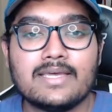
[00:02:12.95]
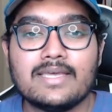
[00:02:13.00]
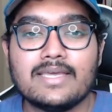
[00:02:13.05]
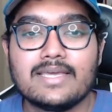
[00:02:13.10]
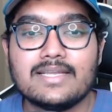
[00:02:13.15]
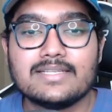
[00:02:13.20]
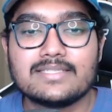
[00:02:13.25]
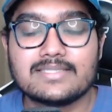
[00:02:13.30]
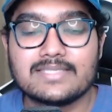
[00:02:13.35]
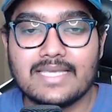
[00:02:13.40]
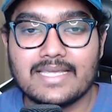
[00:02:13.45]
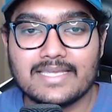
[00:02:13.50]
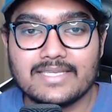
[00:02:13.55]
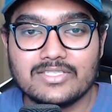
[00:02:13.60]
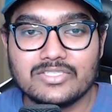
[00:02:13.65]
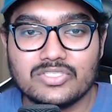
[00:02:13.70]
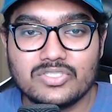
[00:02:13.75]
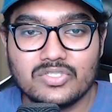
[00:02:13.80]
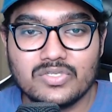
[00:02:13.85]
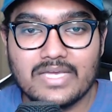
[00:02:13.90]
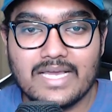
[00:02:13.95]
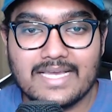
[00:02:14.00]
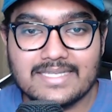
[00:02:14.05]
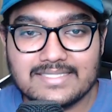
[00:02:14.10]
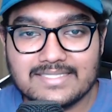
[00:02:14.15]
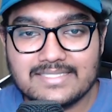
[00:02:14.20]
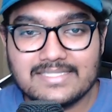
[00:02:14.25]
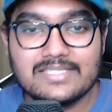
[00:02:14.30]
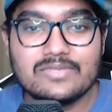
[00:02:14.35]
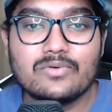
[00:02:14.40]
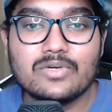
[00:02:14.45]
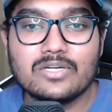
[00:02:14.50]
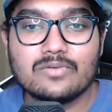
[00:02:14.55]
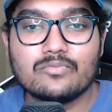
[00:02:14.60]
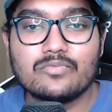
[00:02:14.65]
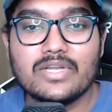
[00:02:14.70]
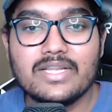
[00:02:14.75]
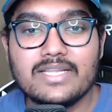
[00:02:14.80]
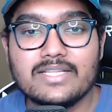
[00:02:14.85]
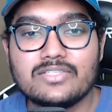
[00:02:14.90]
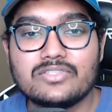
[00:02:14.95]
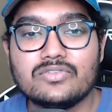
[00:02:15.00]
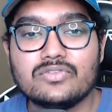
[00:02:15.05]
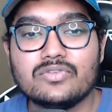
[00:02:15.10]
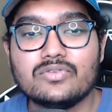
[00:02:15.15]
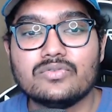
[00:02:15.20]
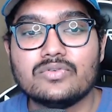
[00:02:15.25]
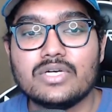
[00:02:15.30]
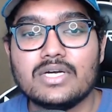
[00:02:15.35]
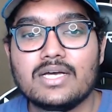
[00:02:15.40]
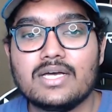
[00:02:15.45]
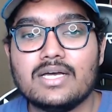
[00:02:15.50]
in a second so you guys see what I'm reading to you.